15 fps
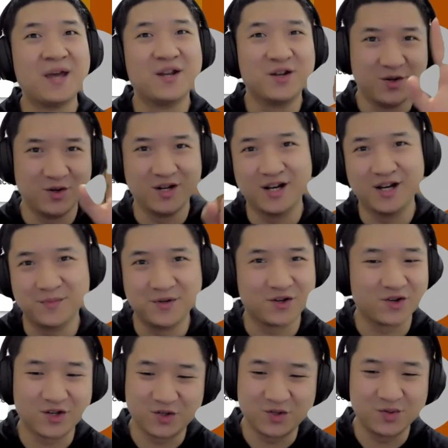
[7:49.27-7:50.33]
No, I'm not
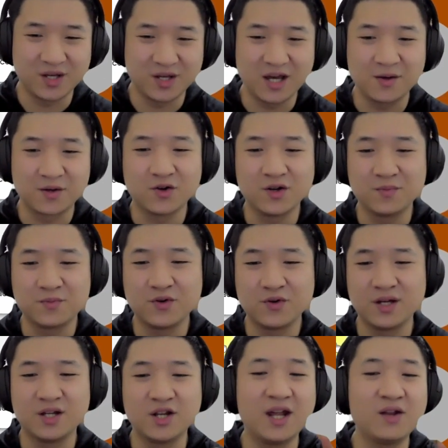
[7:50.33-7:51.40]
going to do that. I'm going to put
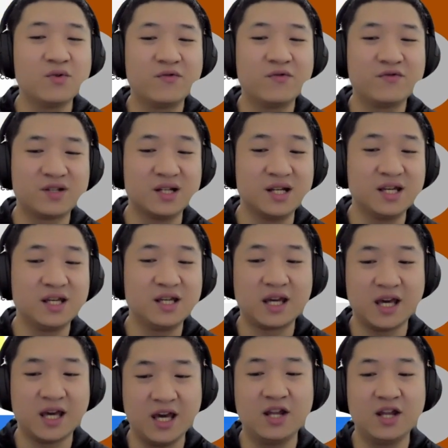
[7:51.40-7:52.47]
in anyone with the link
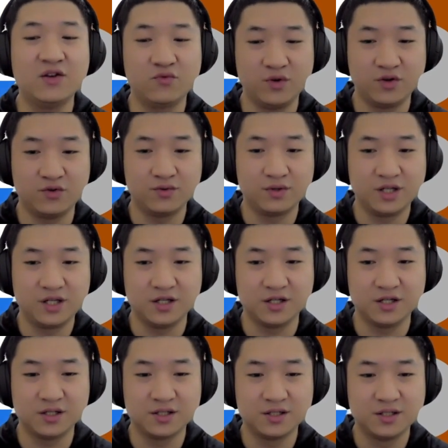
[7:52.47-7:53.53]
can view
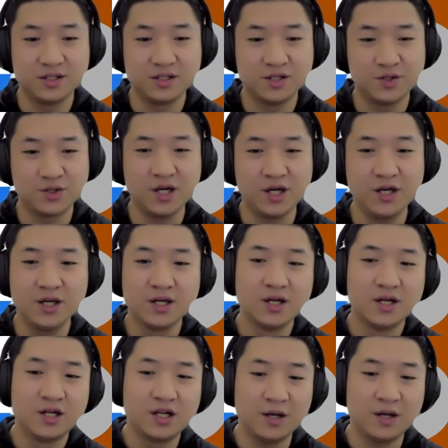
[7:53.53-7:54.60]
here. Okay,
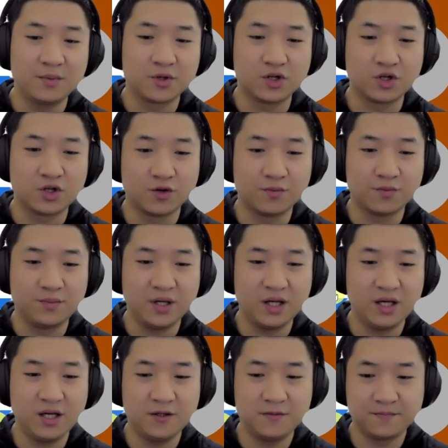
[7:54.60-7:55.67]
then I'm going to copy
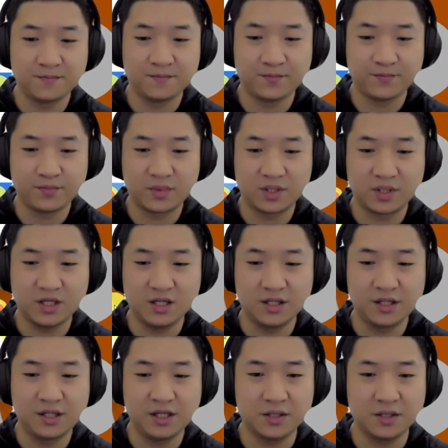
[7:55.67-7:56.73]
it and
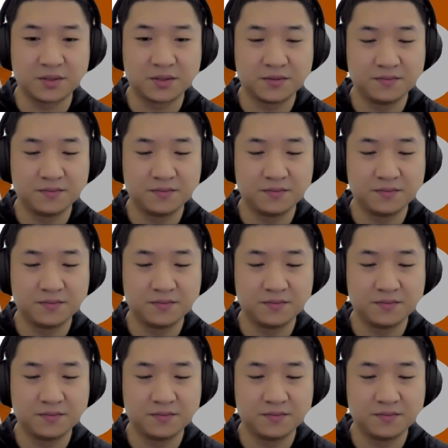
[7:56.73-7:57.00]
save.